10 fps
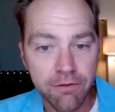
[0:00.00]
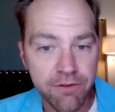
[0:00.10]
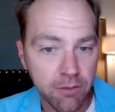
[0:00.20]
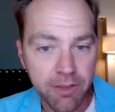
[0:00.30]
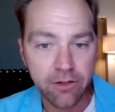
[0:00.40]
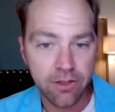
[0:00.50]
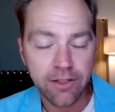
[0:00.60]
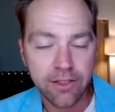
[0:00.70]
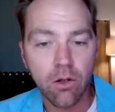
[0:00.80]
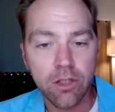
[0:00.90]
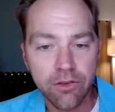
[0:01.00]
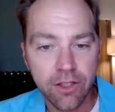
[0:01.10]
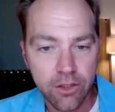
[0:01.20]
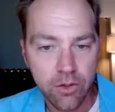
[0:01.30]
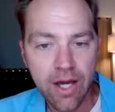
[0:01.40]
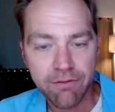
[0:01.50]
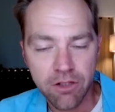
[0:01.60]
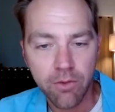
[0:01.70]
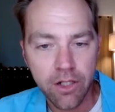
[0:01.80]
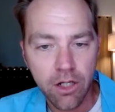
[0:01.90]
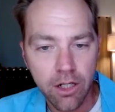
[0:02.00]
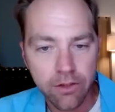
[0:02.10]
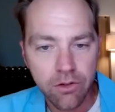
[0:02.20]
Affilimate is not the only thing that you have going on.